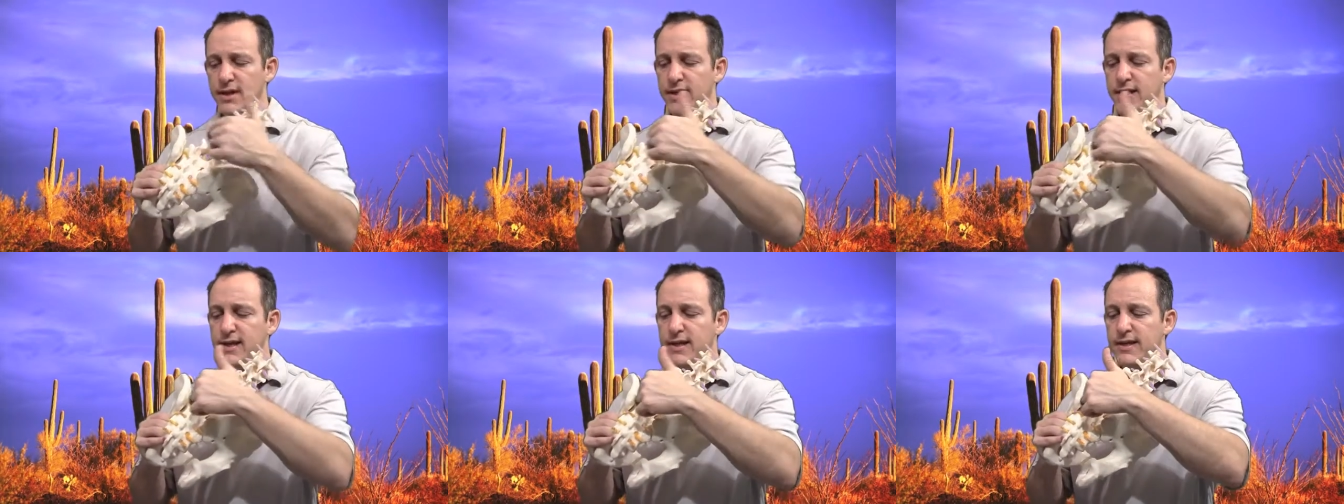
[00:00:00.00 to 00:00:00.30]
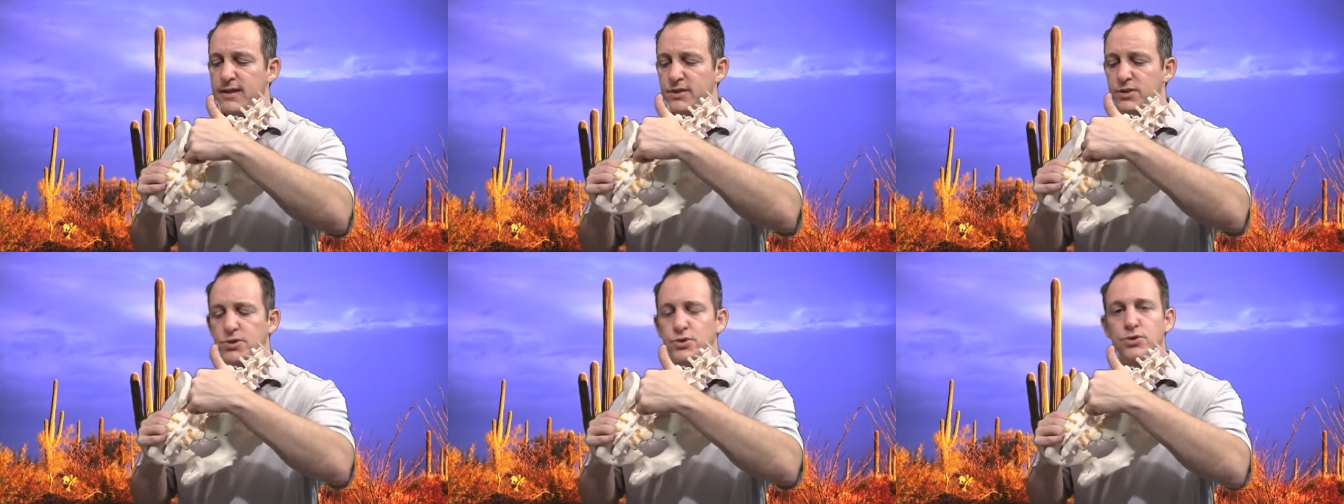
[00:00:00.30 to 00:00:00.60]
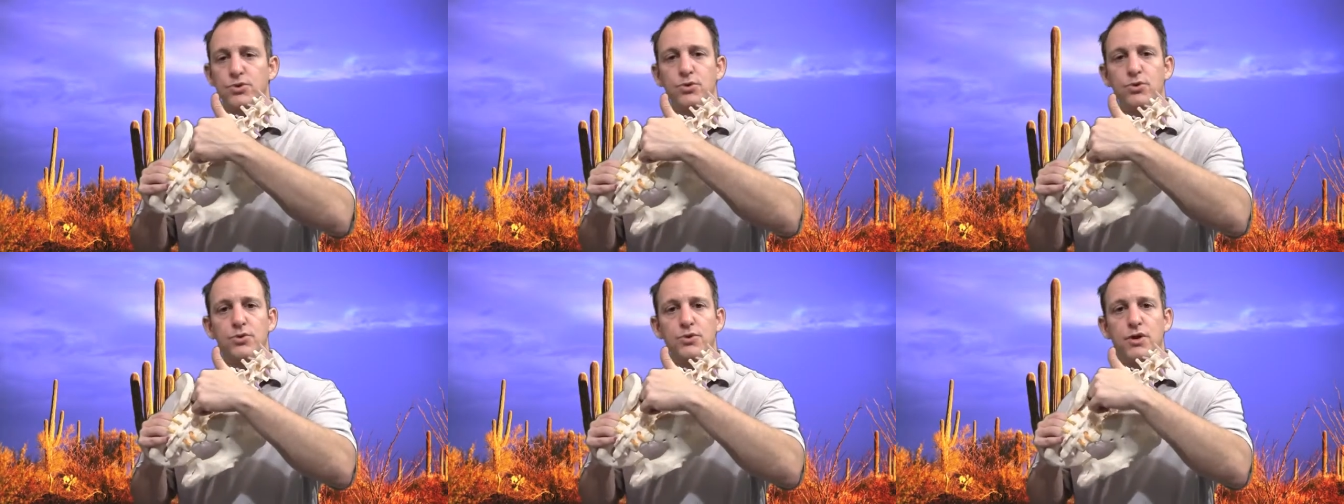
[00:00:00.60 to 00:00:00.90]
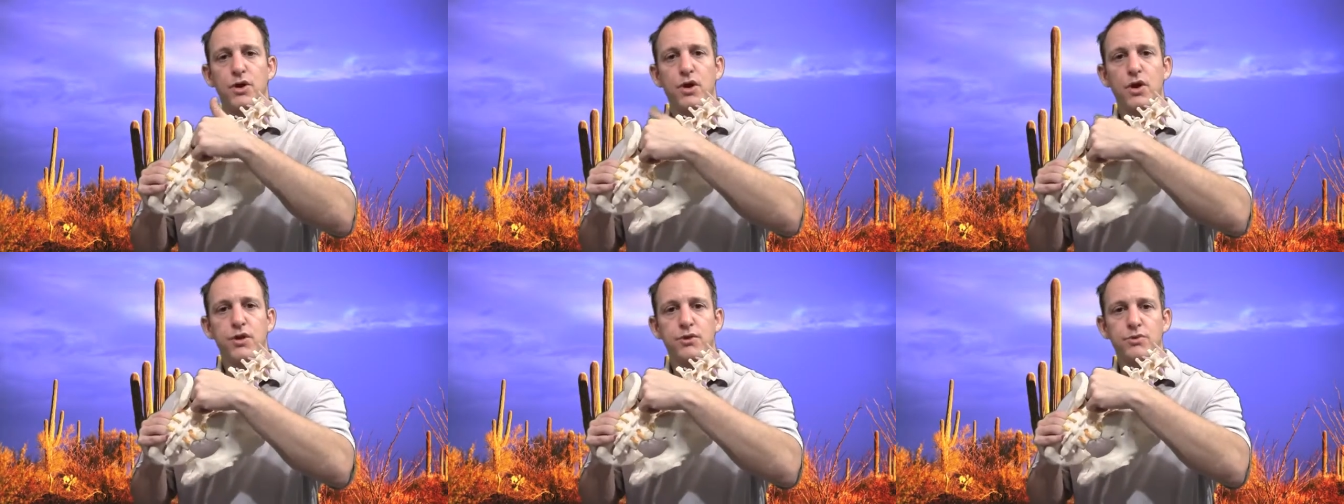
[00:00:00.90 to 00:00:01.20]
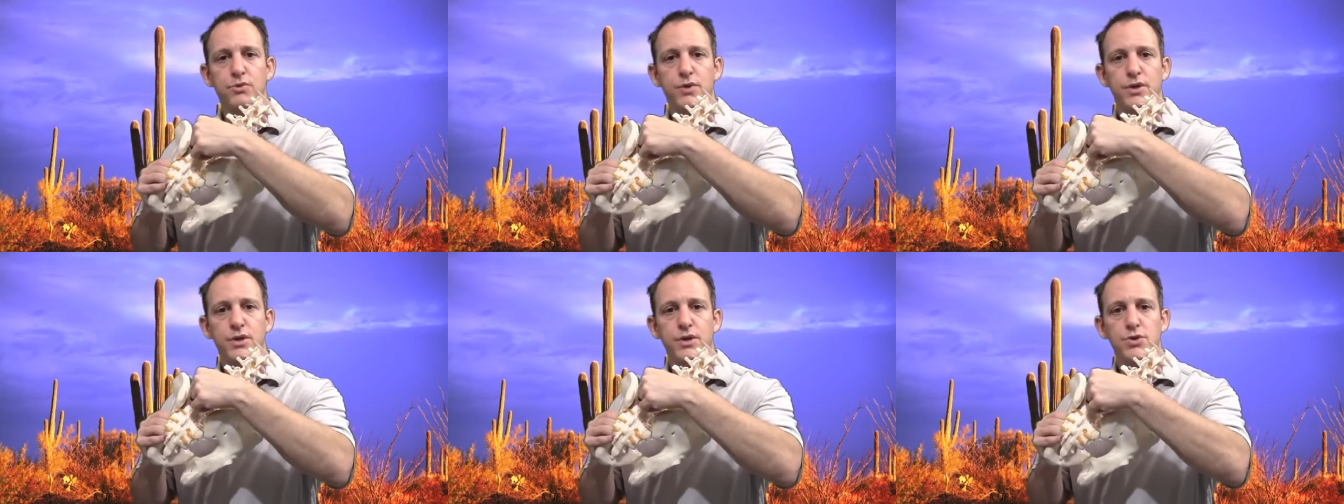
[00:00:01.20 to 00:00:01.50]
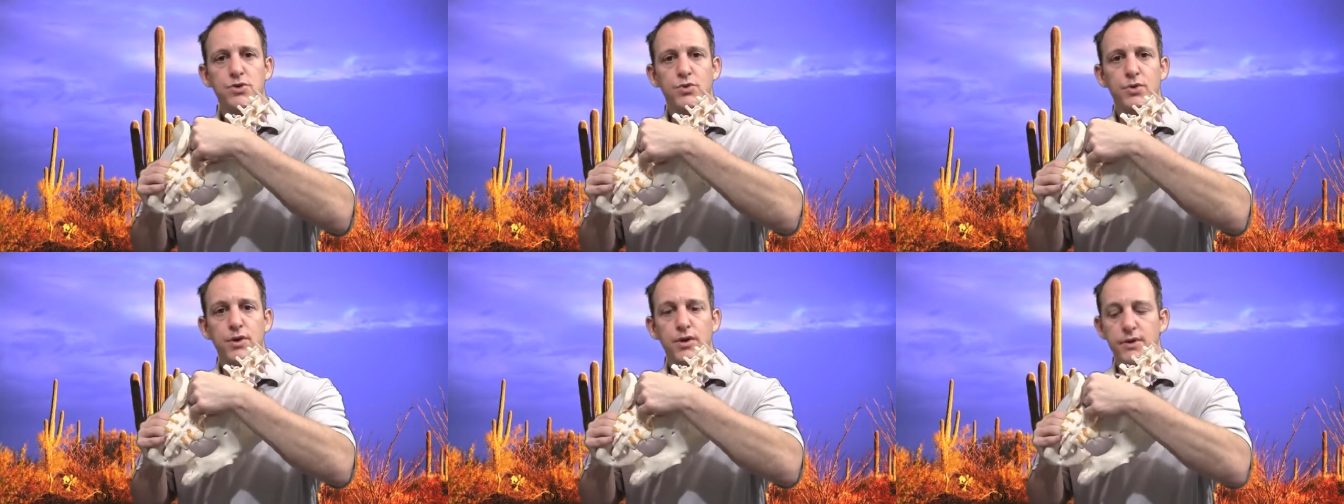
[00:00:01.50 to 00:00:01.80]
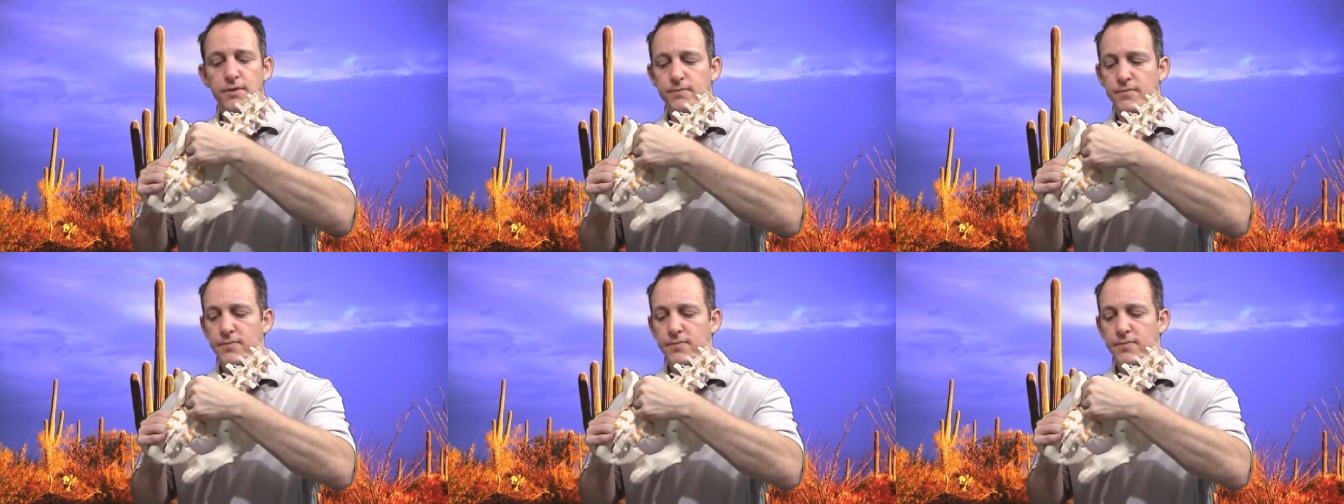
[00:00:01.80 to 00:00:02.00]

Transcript: into the arthritic joint.